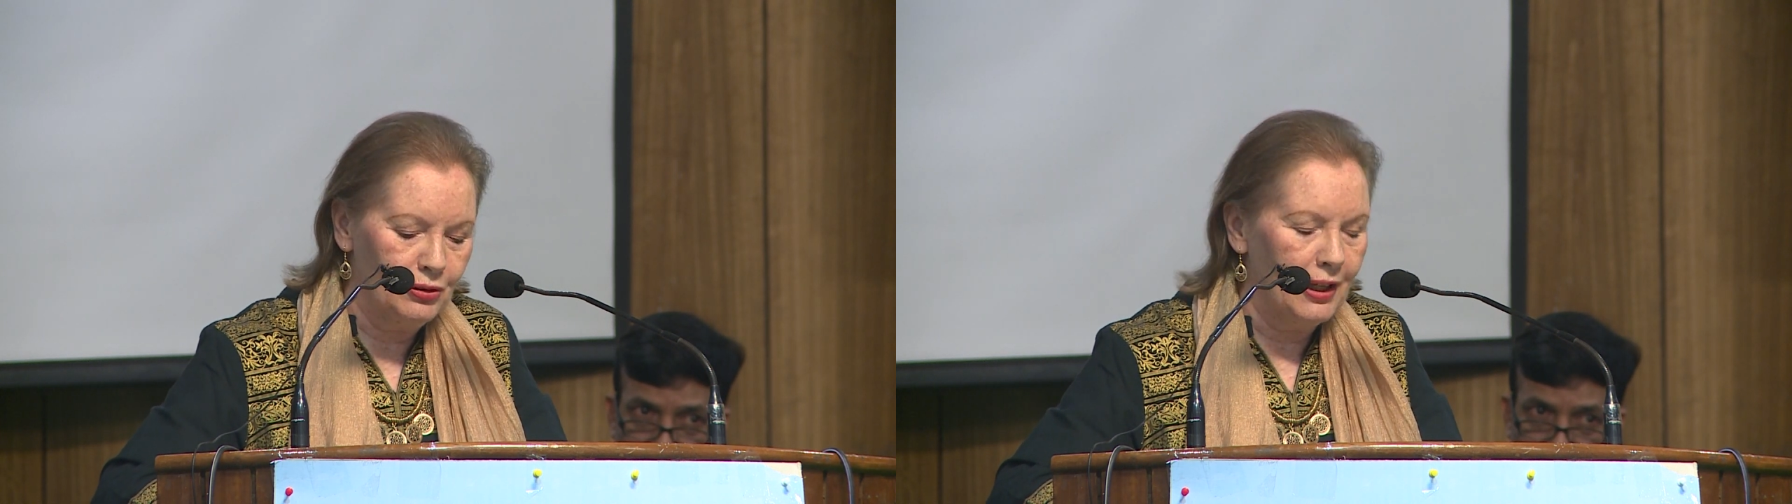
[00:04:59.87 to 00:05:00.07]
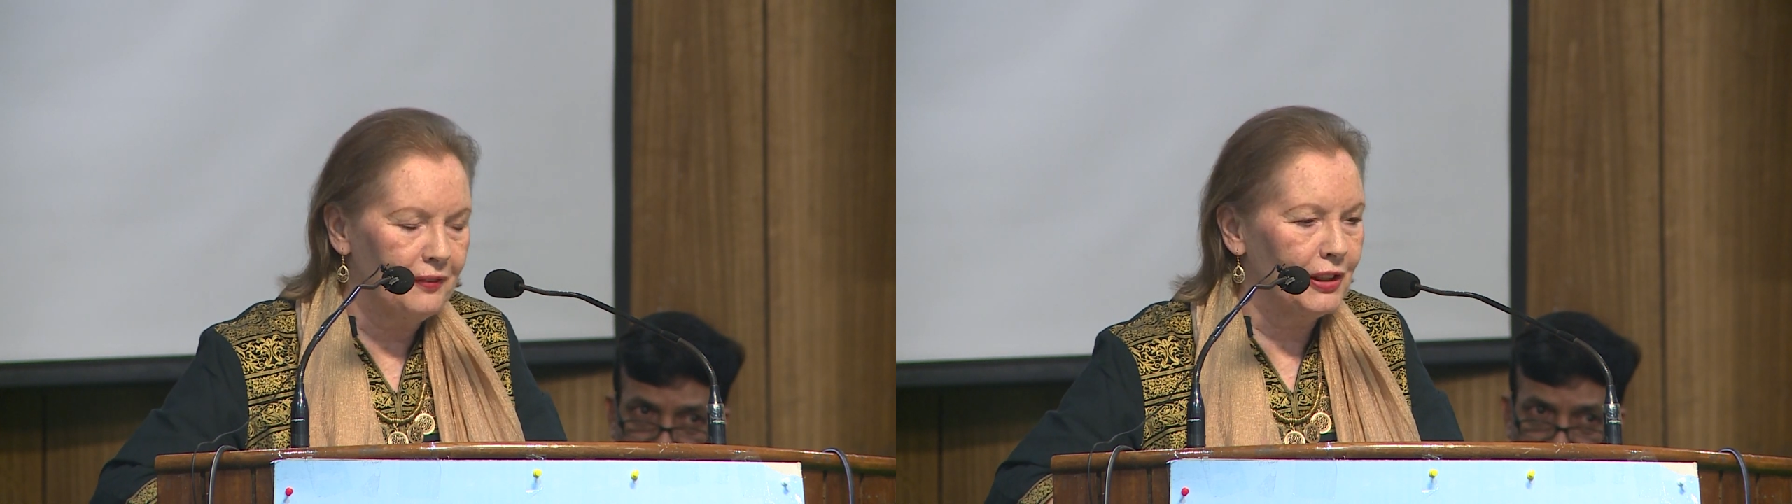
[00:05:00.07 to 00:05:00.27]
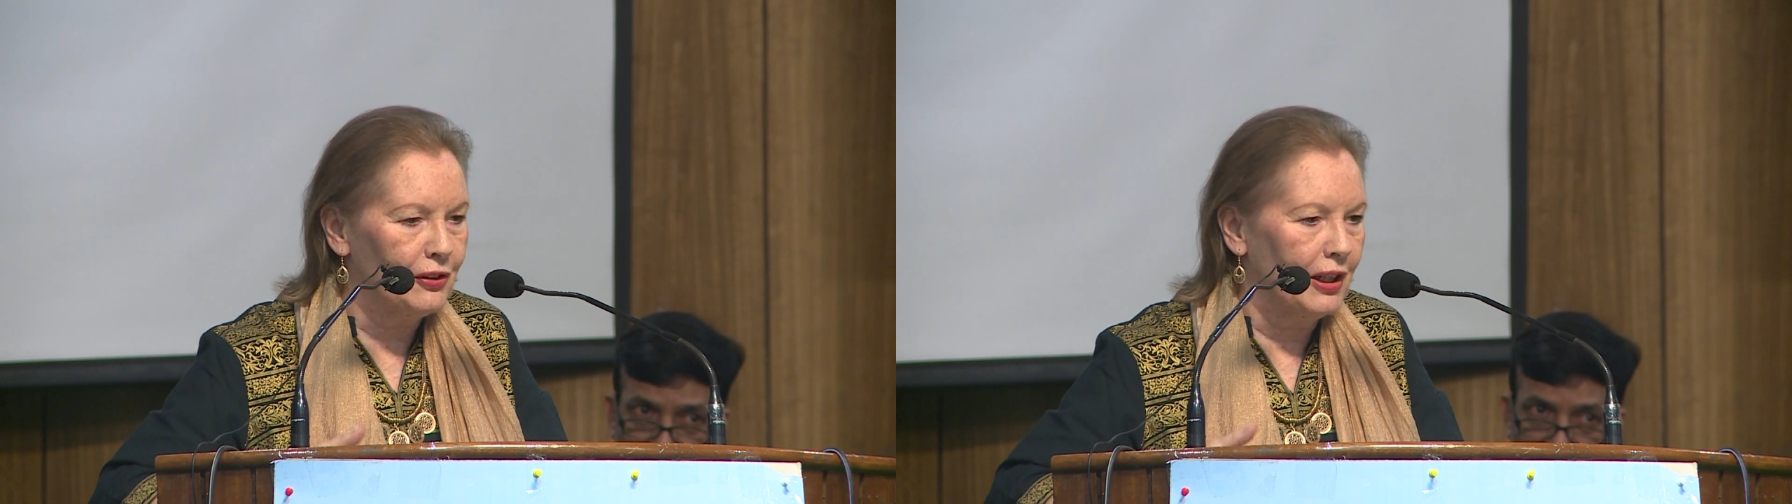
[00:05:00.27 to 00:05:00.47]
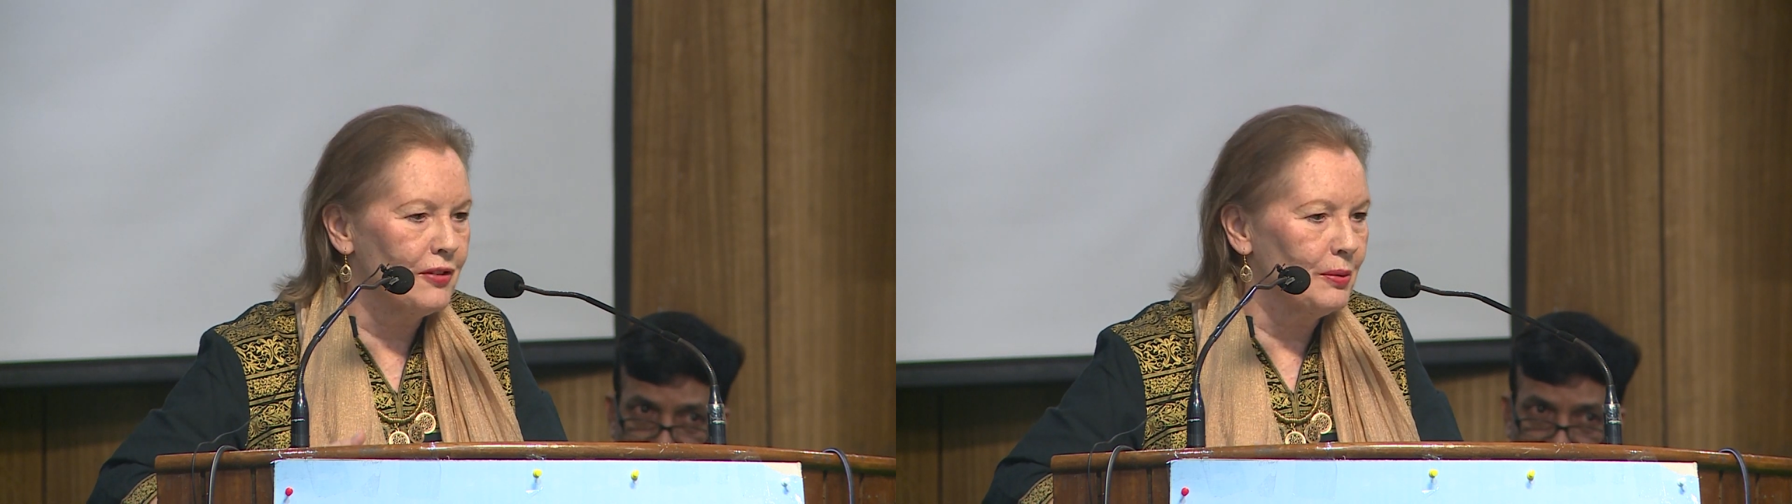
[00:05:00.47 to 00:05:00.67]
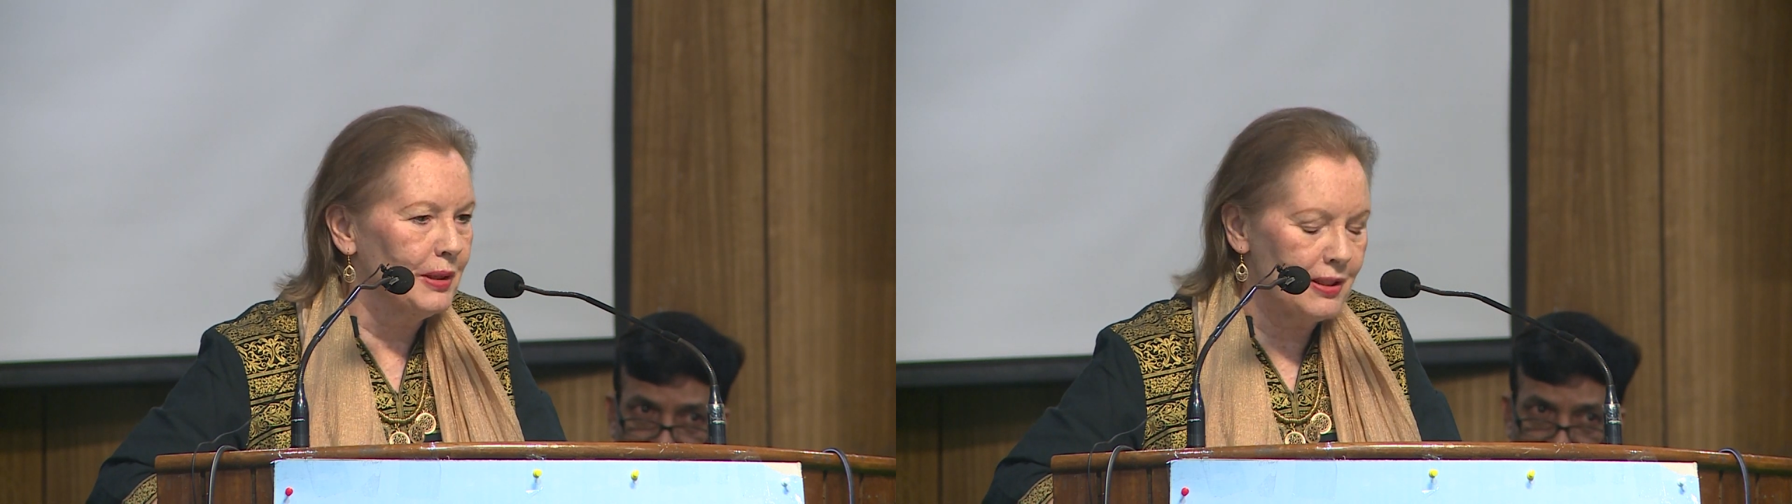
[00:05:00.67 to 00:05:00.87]
having
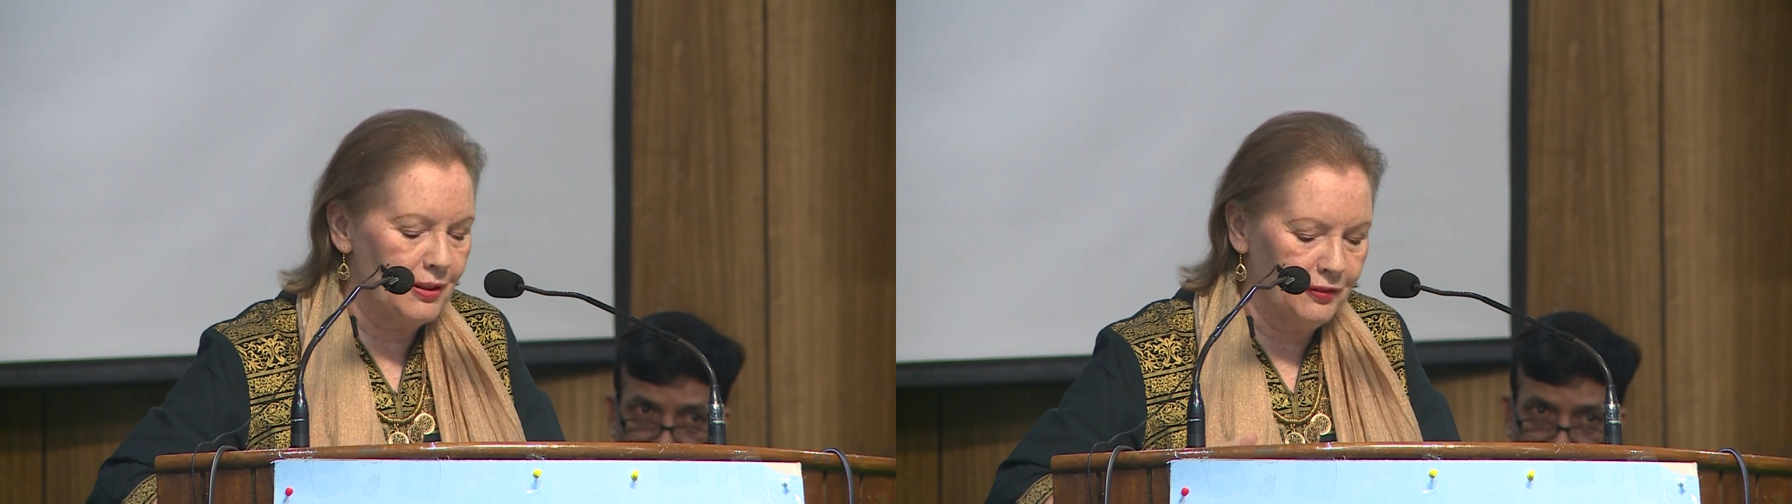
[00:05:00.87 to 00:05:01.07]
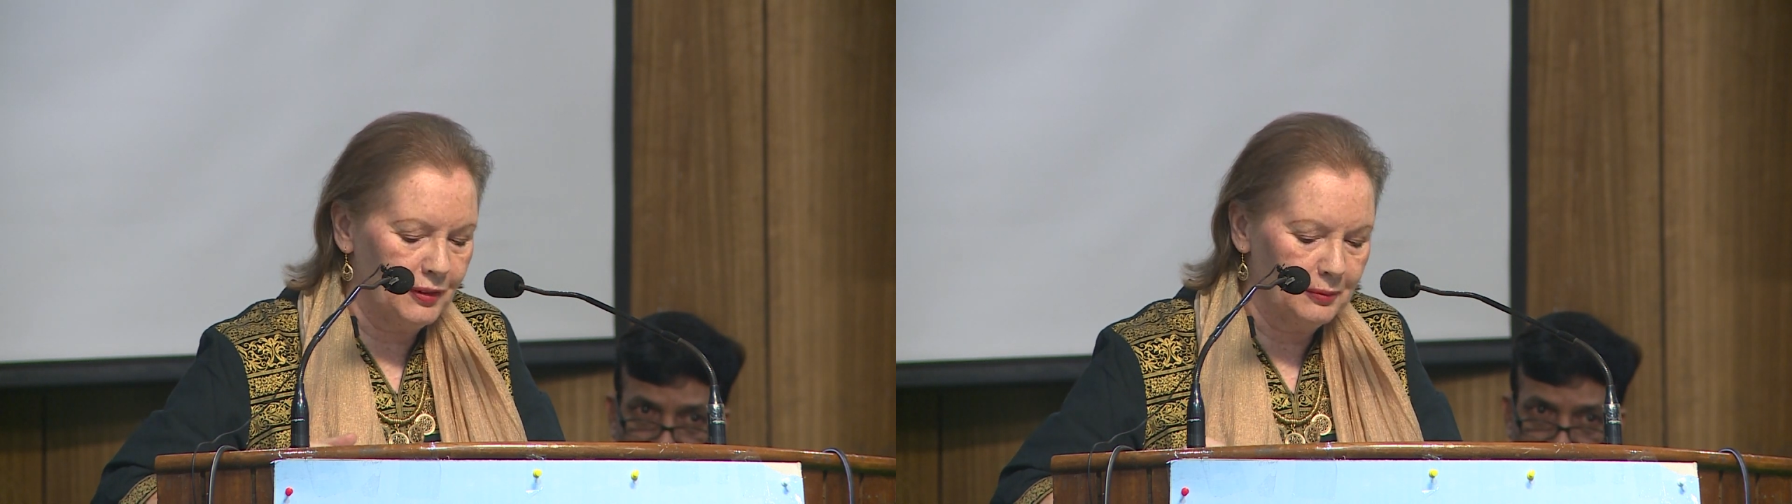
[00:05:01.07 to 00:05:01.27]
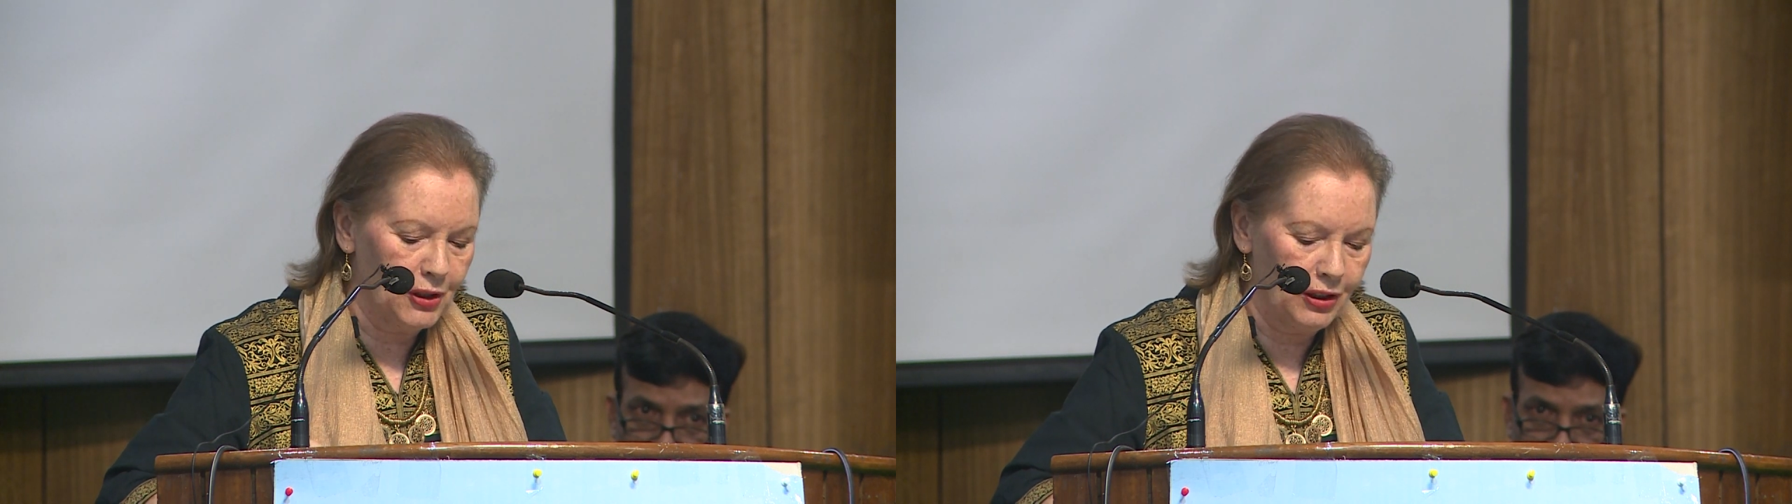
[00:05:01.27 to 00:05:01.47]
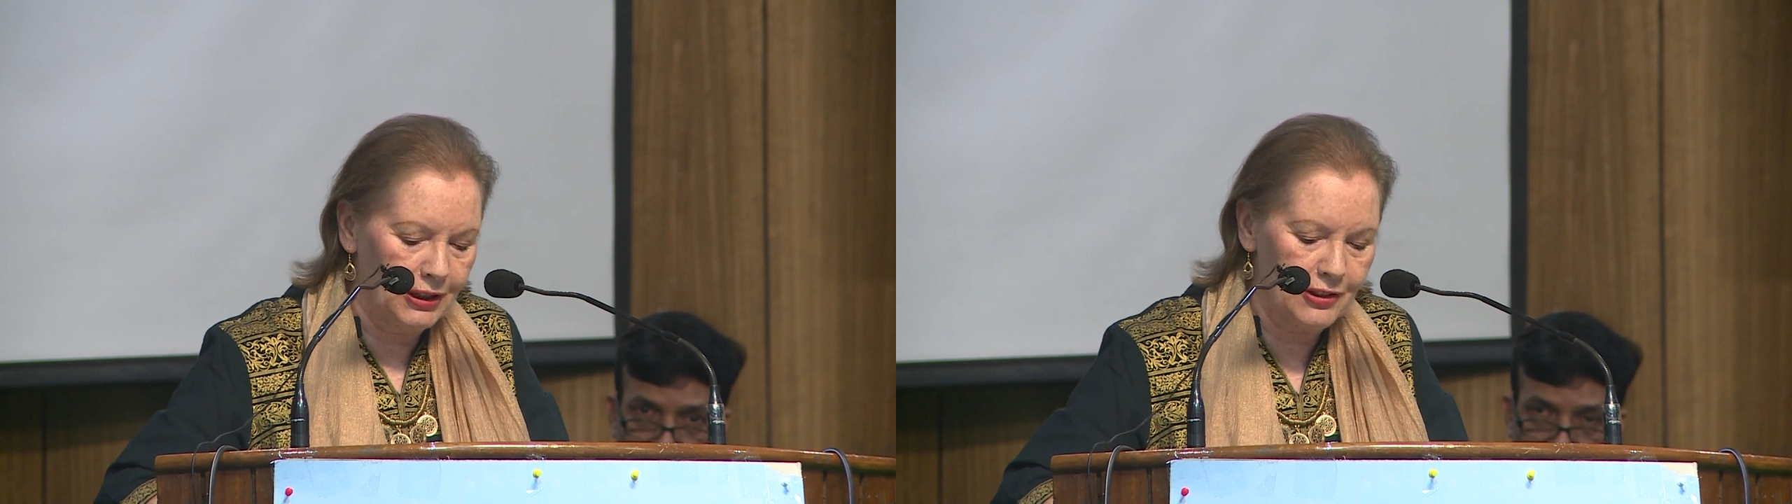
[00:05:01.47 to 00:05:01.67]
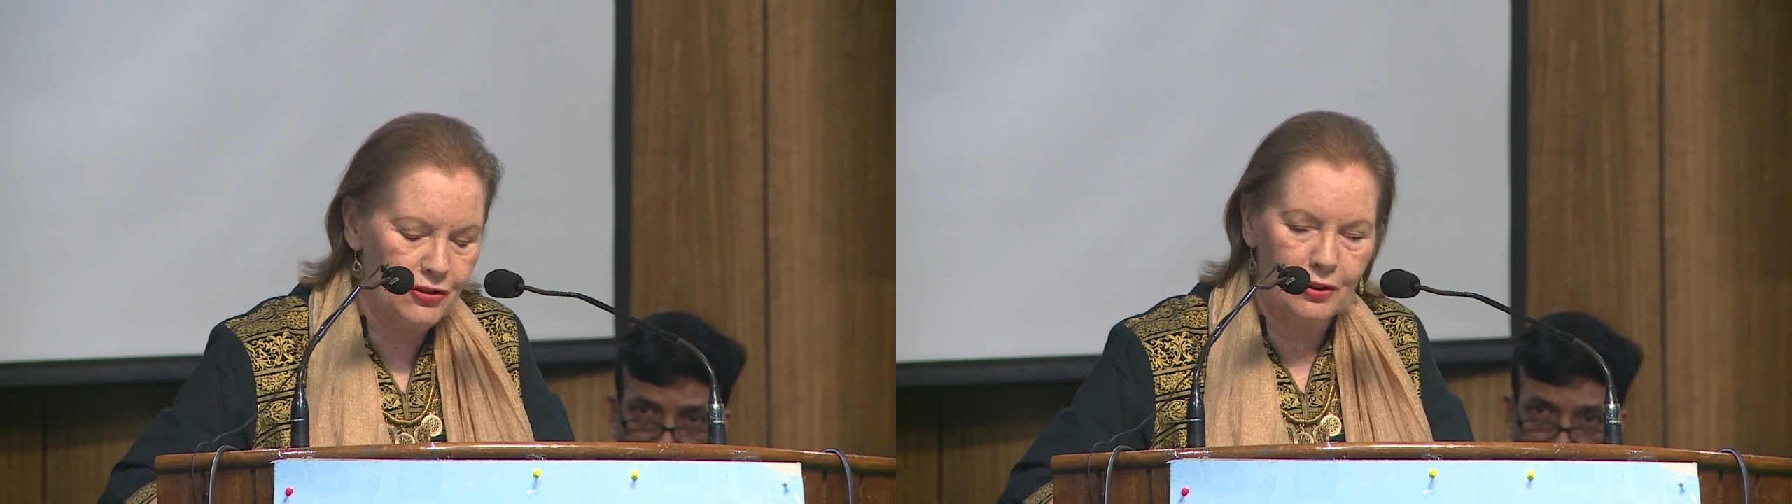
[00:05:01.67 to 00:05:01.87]
graduated from
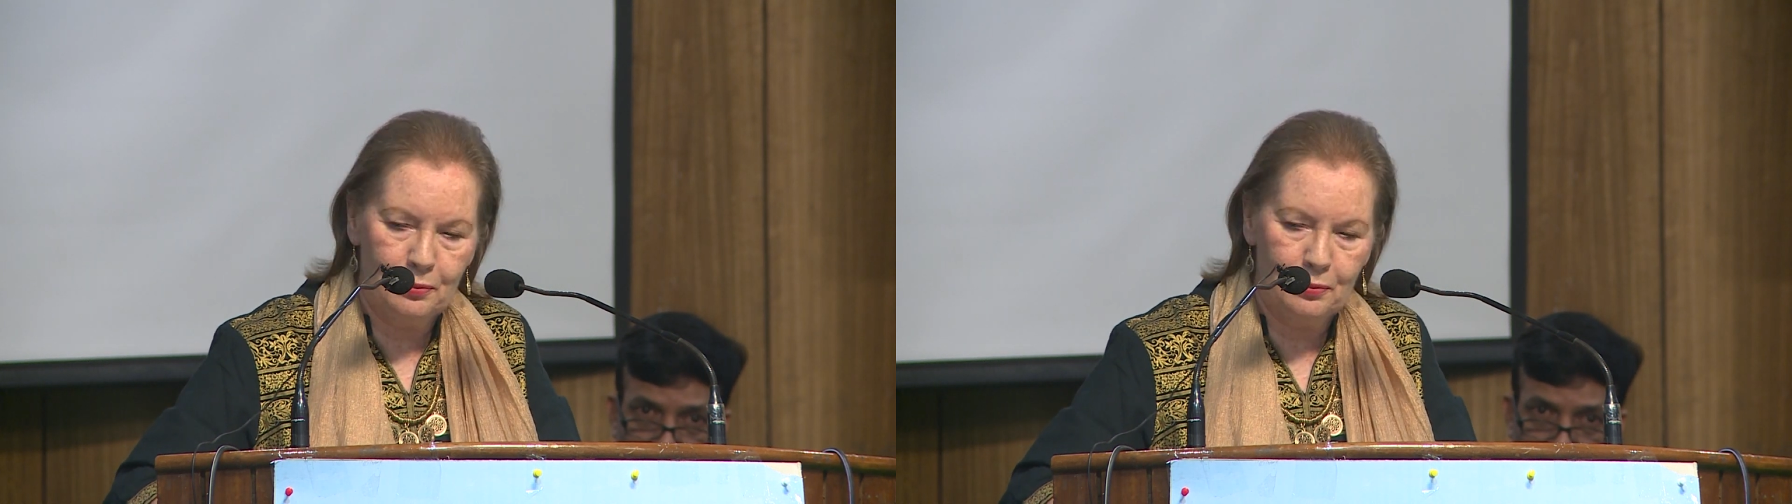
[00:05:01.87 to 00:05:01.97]
college the